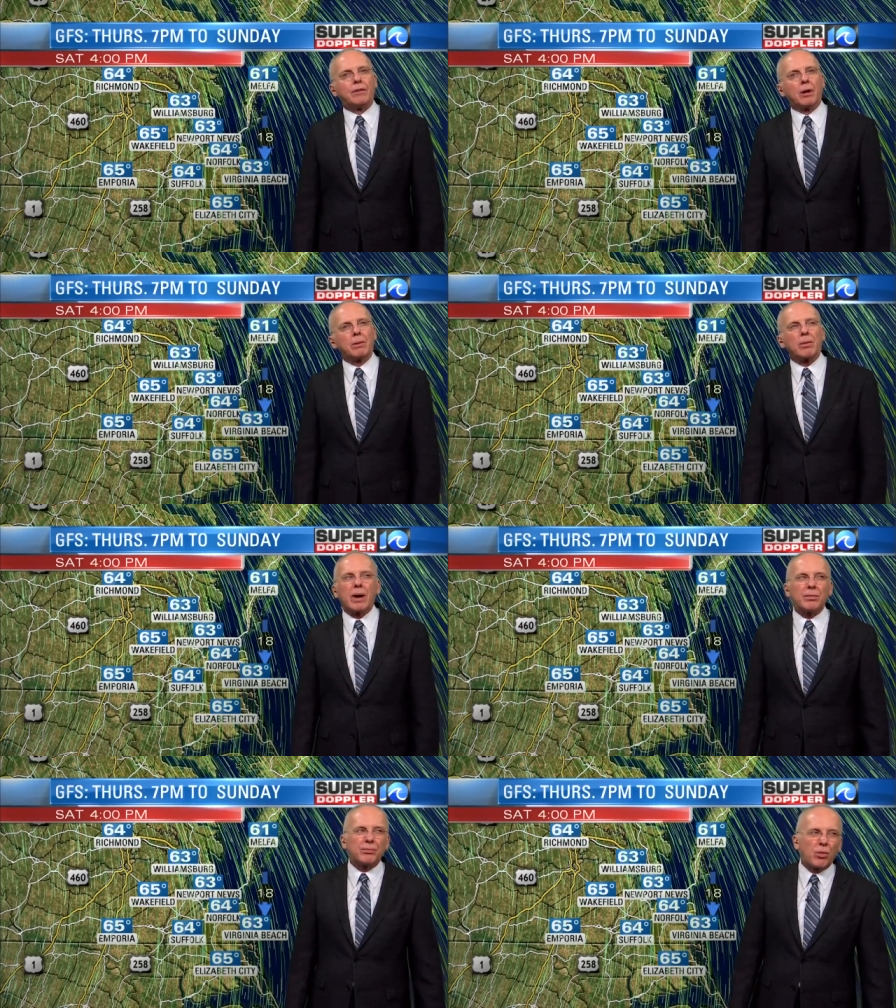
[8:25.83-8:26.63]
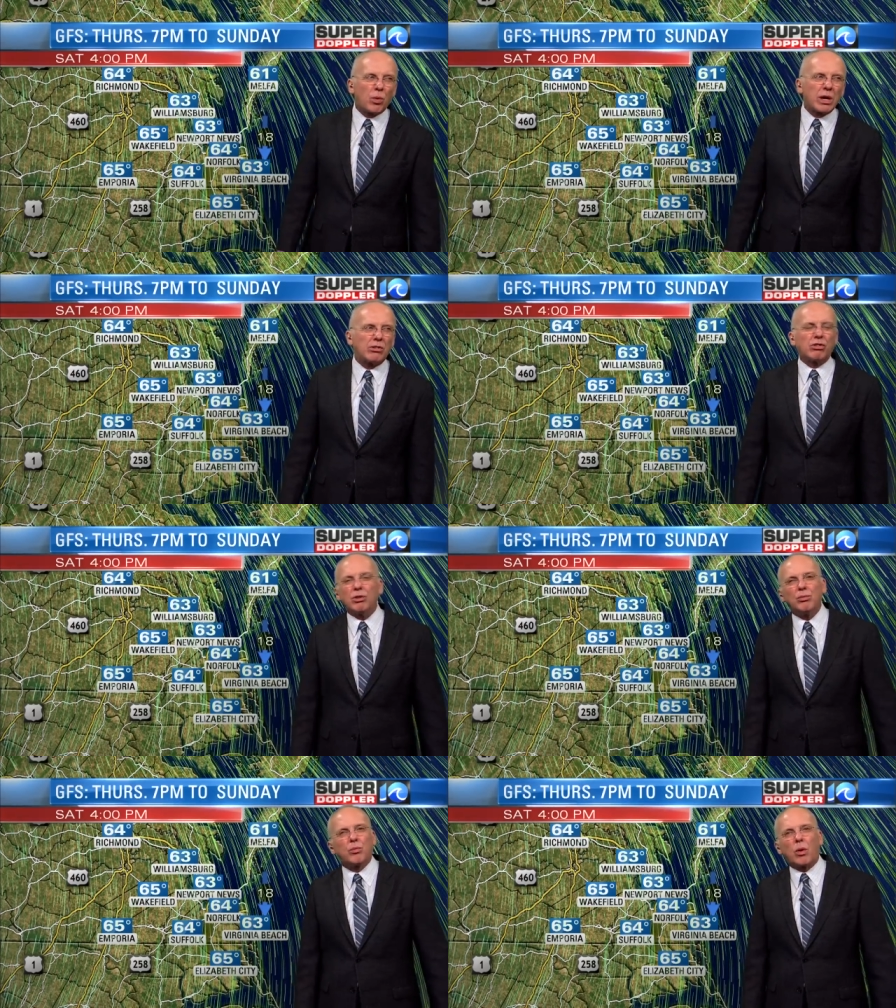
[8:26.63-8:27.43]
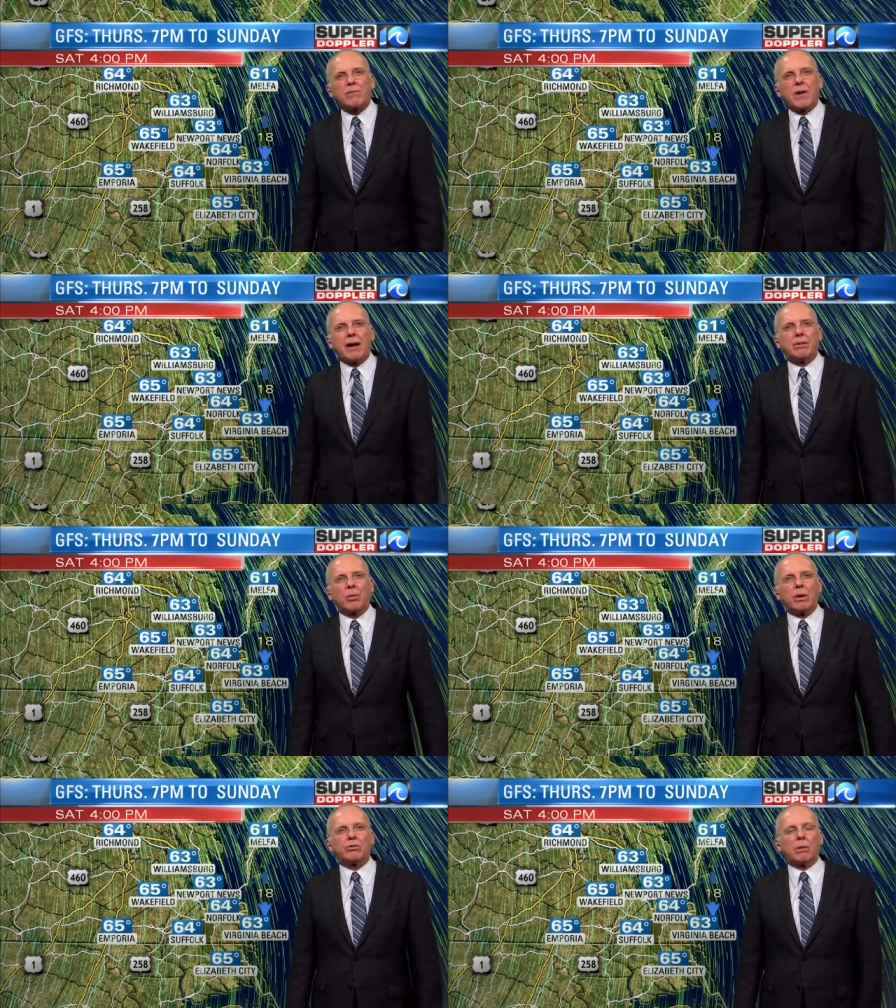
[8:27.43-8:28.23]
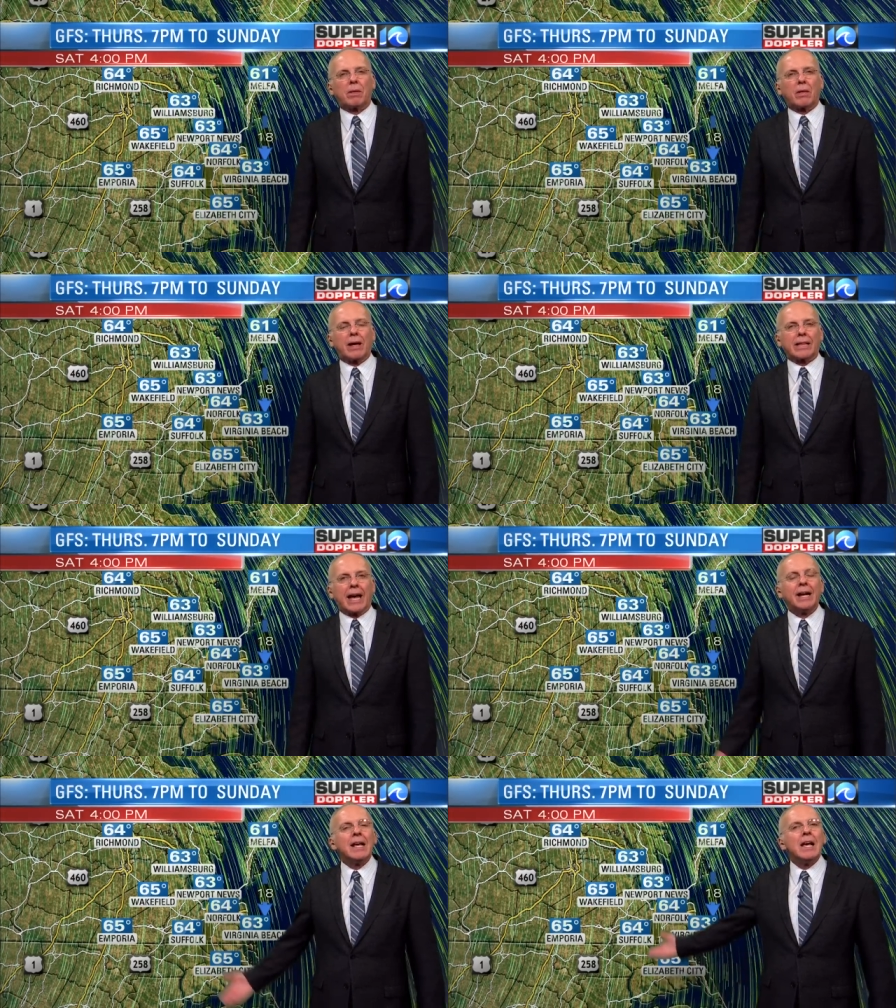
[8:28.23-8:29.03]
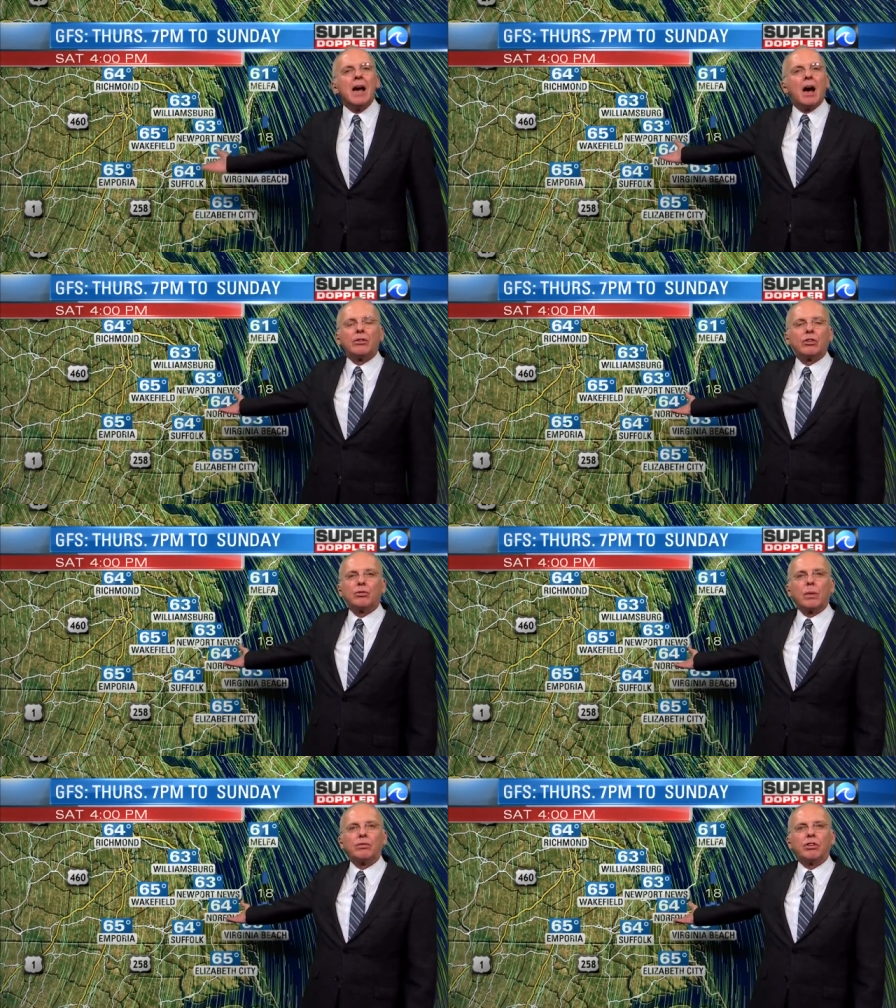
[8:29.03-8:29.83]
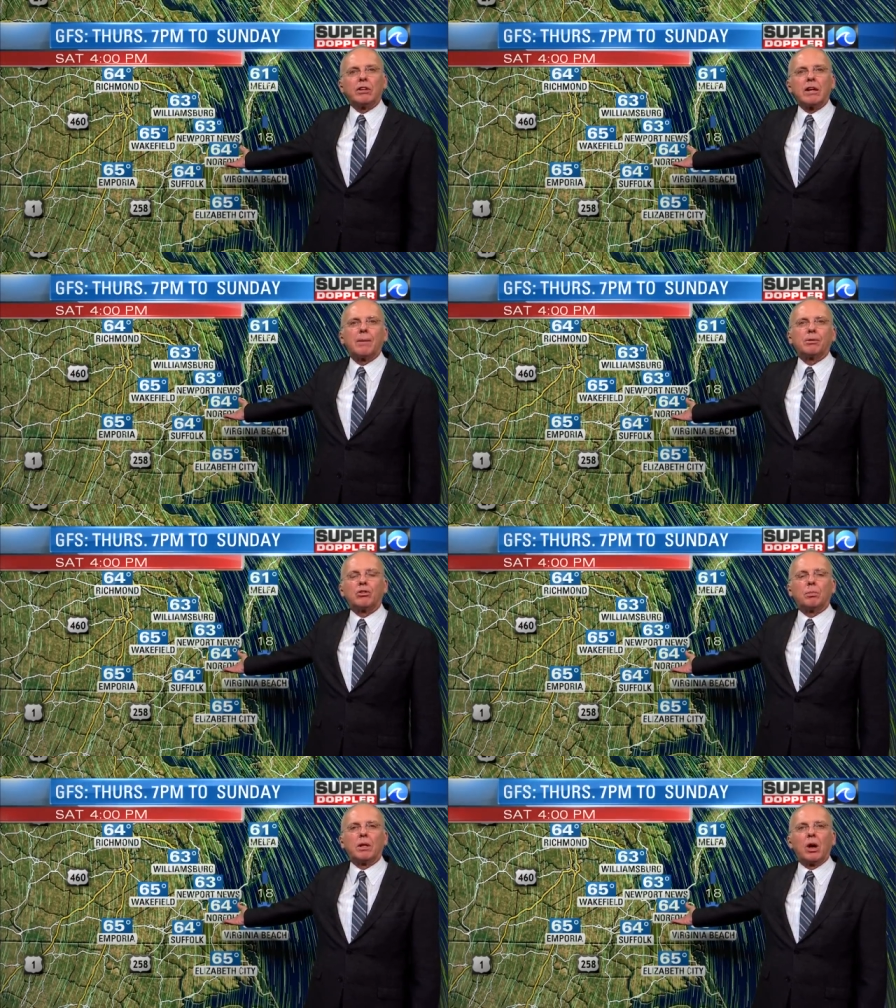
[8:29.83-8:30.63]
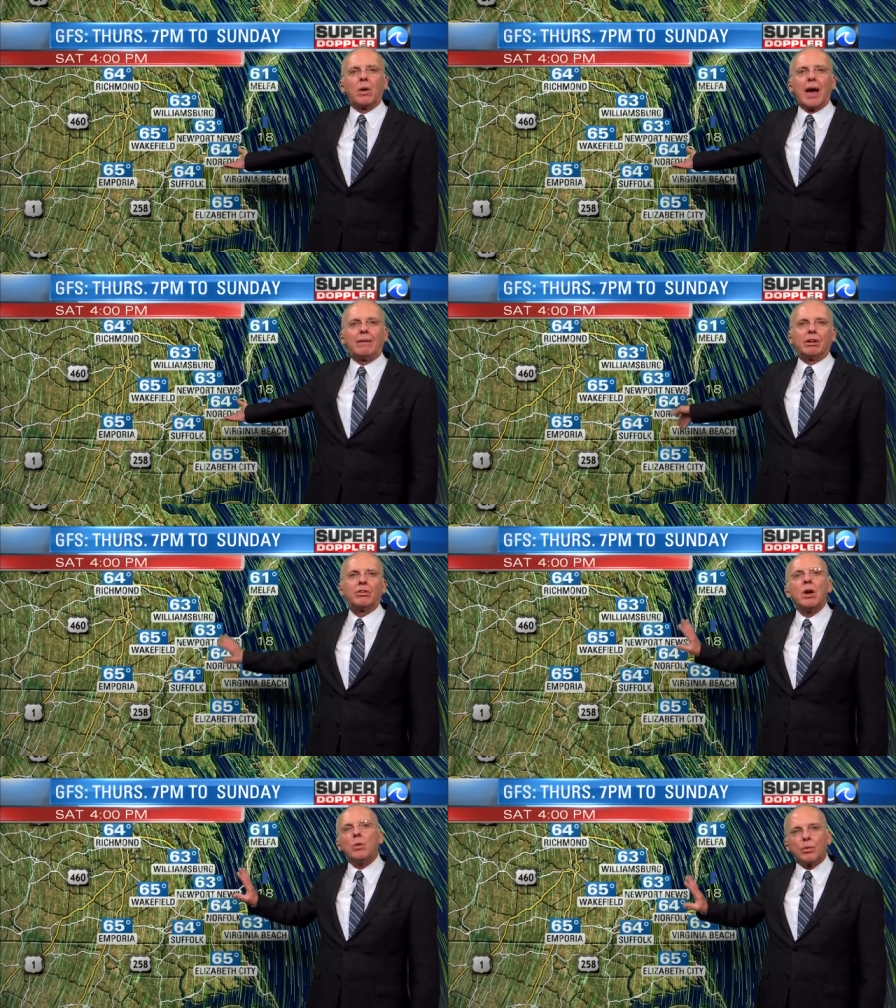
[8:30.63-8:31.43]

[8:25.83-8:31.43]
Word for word: It'll be around 42, 45 degrees, something like that uh, since we've seen temperatures below average.